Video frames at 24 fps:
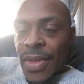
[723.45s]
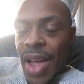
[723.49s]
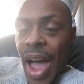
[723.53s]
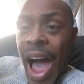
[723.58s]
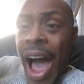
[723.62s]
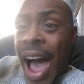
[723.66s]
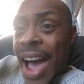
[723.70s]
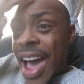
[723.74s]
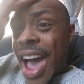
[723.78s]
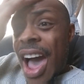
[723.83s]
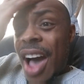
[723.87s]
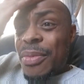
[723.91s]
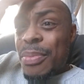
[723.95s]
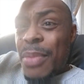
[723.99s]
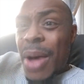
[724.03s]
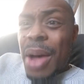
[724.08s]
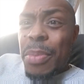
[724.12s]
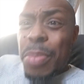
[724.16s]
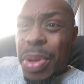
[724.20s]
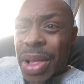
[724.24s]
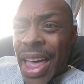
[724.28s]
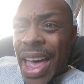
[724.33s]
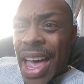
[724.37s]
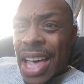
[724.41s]
I have
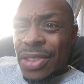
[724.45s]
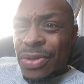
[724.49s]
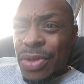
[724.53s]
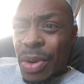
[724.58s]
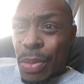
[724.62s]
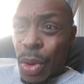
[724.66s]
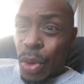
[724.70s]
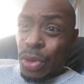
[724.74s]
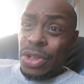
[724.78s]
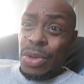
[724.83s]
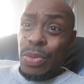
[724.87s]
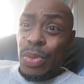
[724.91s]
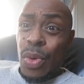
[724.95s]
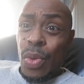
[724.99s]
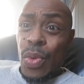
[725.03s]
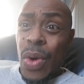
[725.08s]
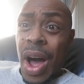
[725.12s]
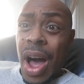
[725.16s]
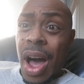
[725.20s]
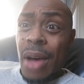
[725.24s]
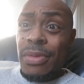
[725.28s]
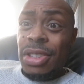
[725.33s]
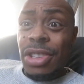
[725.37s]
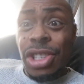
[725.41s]
my plans for multiple
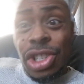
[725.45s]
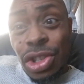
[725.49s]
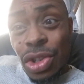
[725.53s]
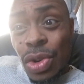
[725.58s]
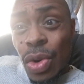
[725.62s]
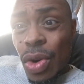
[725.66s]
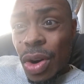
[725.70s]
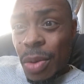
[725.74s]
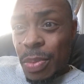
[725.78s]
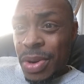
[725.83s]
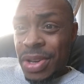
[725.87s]
wives, sure,